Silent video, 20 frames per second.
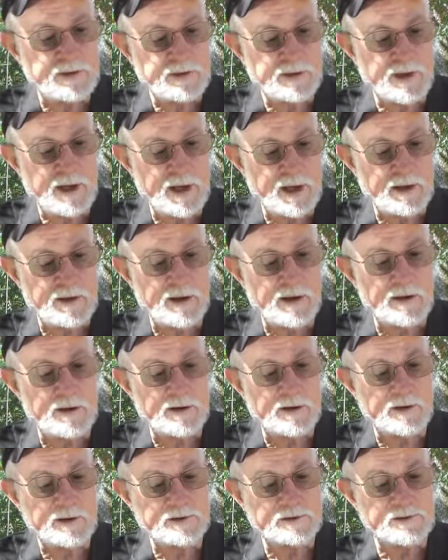
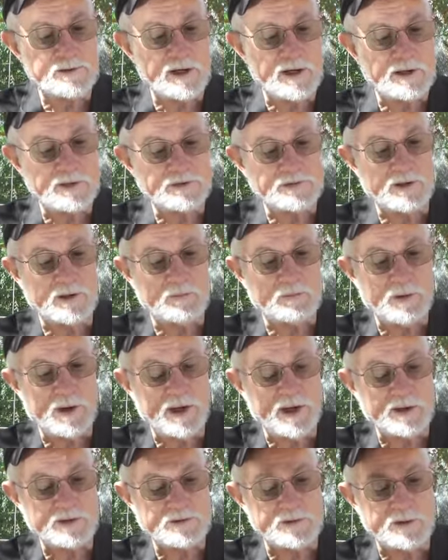cation exchange
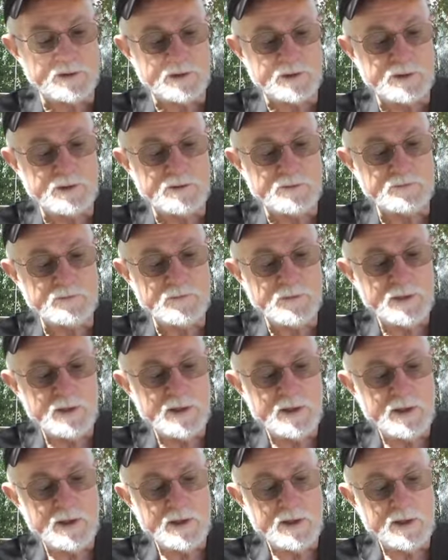capacity,
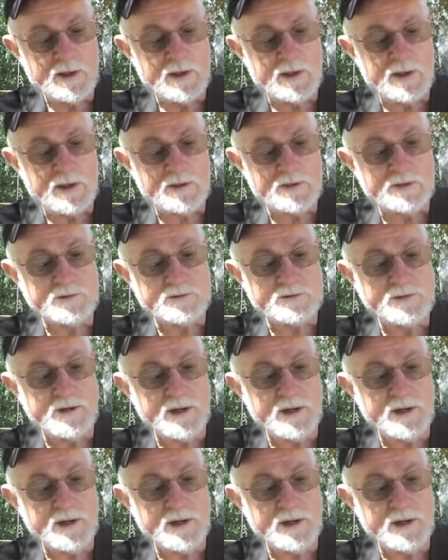is